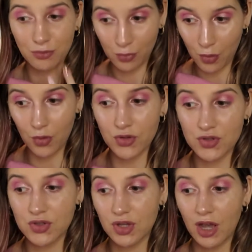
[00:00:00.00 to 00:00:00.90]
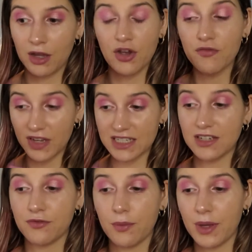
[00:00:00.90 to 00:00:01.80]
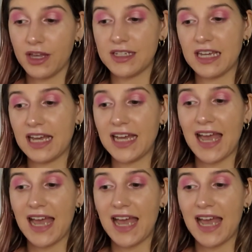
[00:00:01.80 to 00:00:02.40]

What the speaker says: was convicted for murder,